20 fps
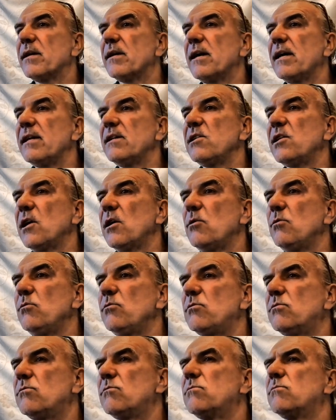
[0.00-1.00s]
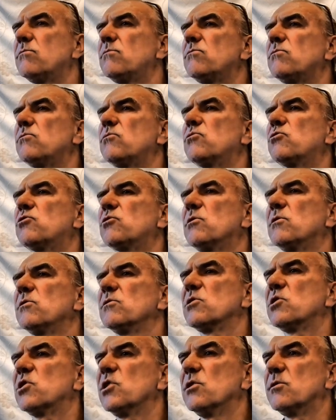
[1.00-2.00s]

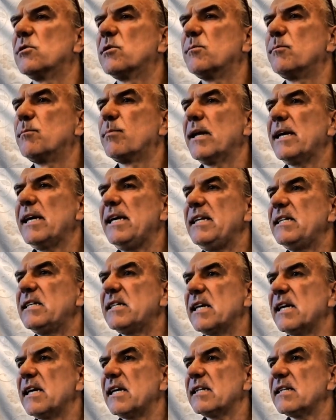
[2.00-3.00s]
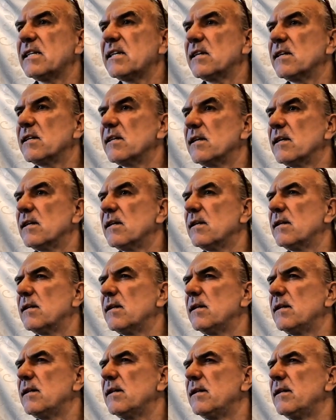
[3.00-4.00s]
endotracheas, blades and
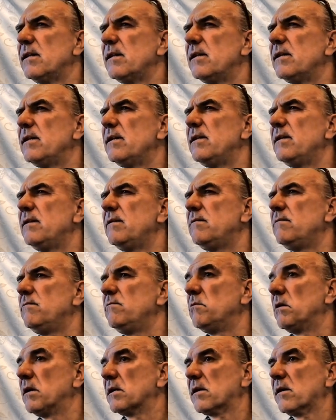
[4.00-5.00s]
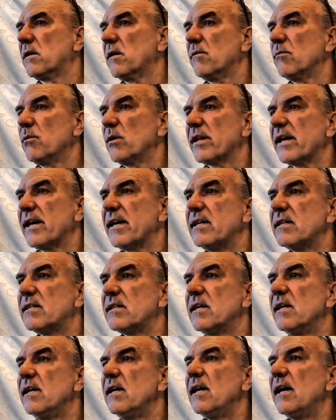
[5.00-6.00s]
I don't know what that
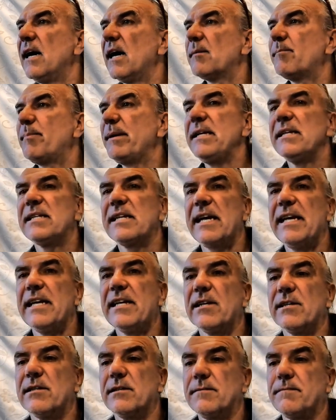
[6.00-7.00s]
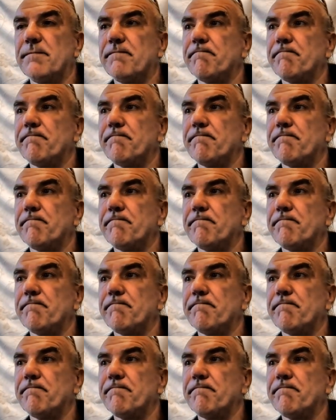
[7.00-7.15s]
is, had been taken.